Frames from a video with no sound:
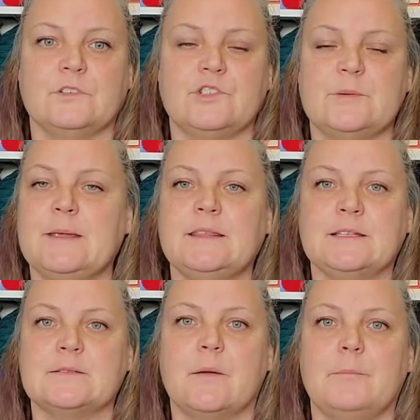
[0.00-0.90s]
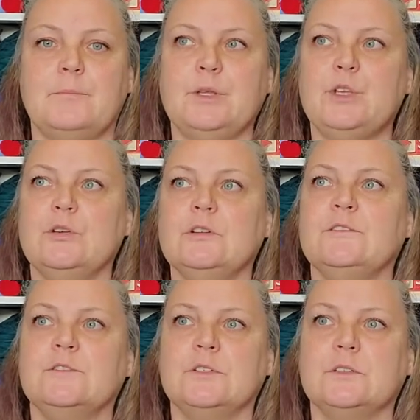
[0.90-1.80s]
She made this
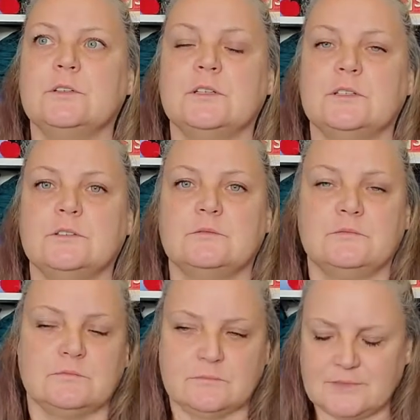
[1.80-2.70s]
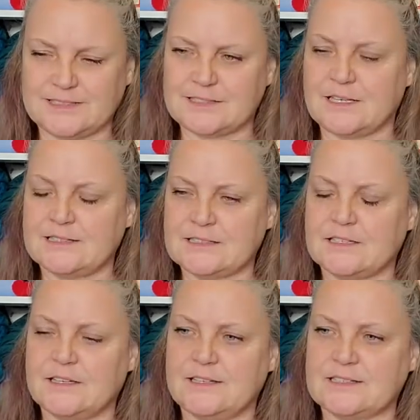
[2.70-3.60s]
beautiful,
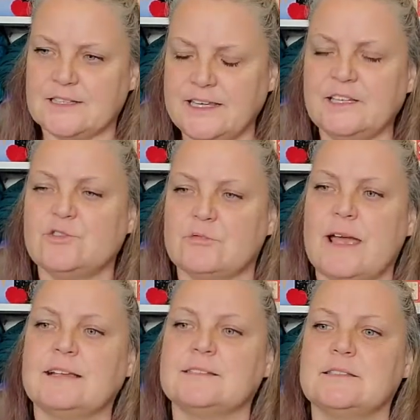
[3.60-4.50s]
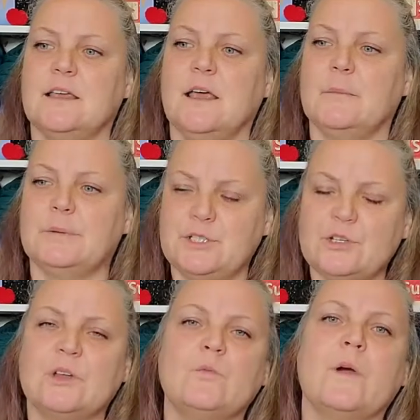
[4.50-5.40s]
it's like a dress, but you
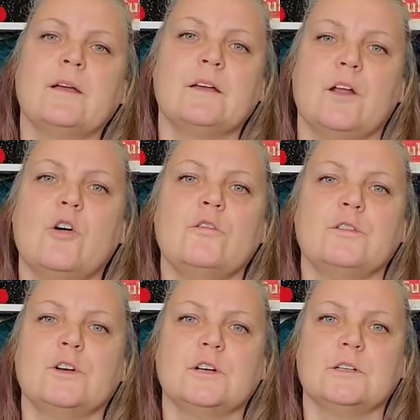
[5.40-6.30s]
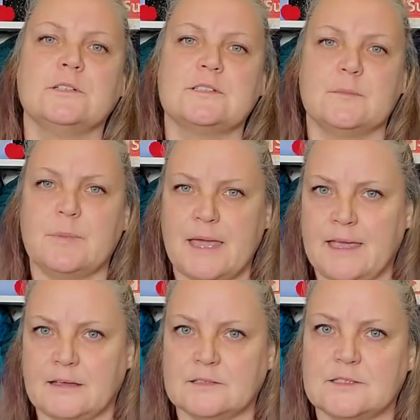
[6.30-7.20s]
can wear it over some
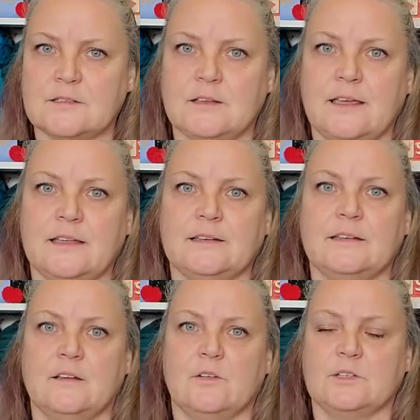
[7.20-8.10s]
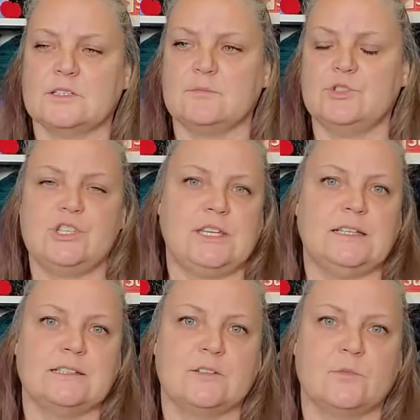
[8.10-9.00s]
pants and or some
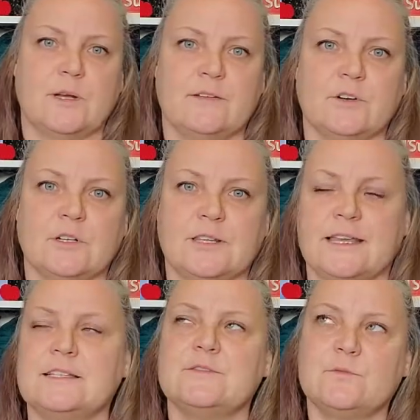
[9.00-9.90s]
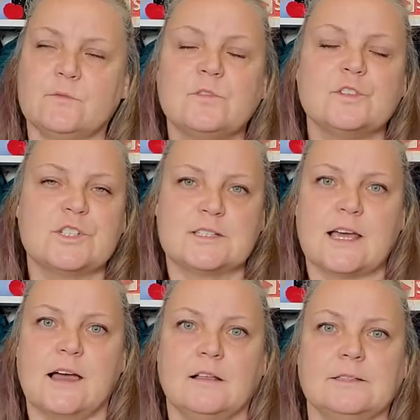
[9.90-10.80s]
jeans or whatever. Like, it's
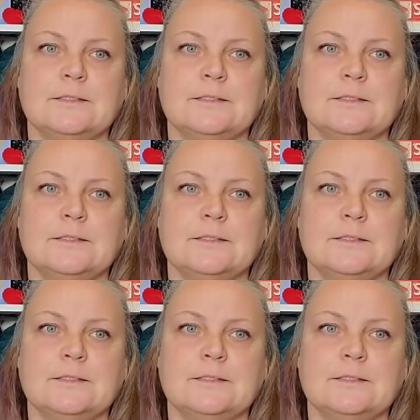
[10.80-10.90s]
versatile.